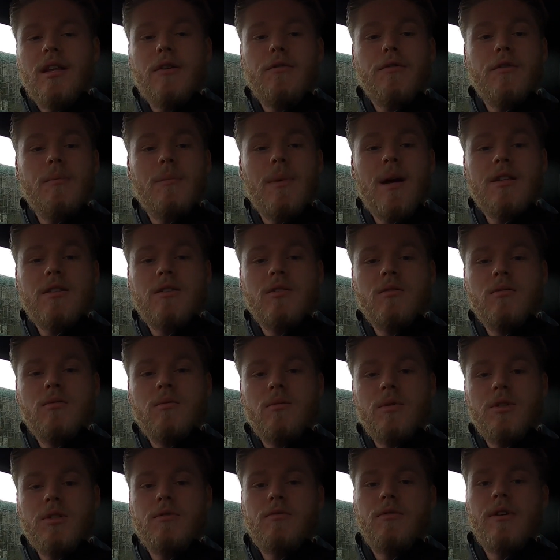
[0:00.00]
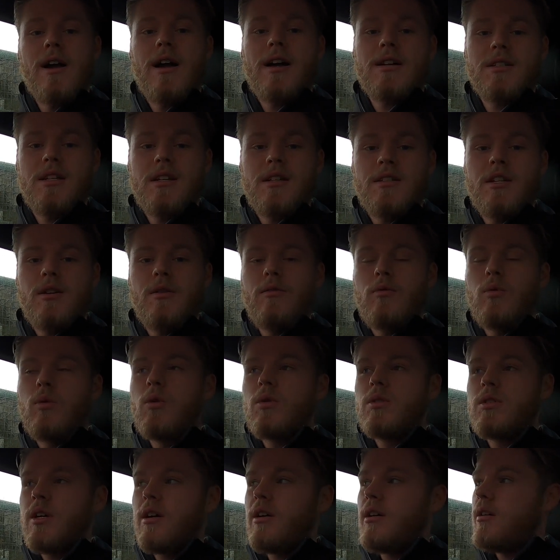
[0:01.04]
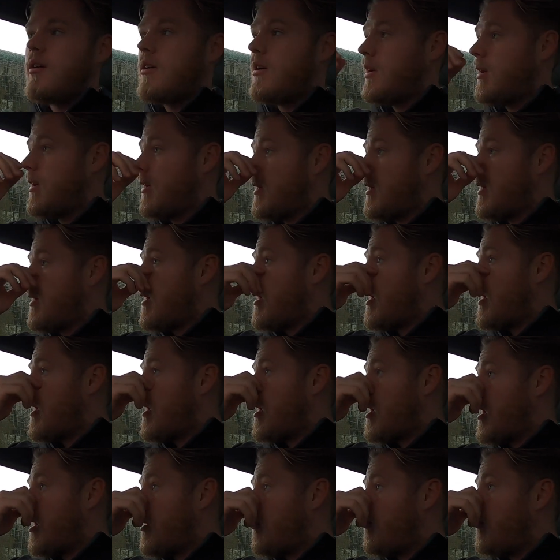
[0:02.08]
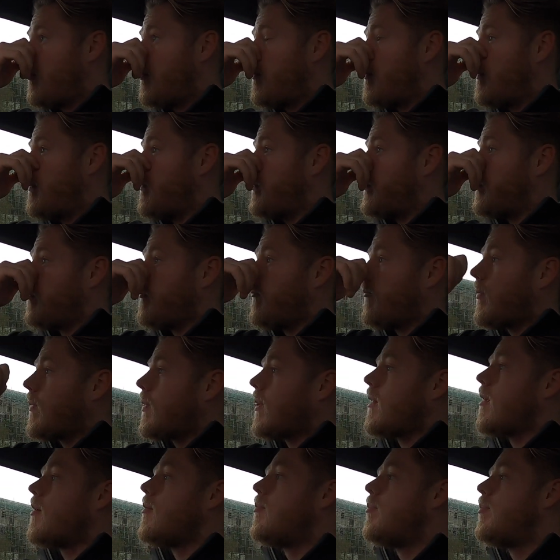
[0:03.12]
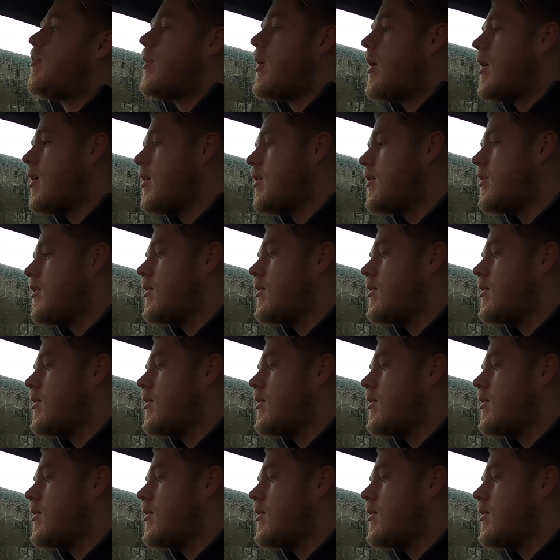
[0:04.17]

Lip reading: different metal which reacts easier with water, but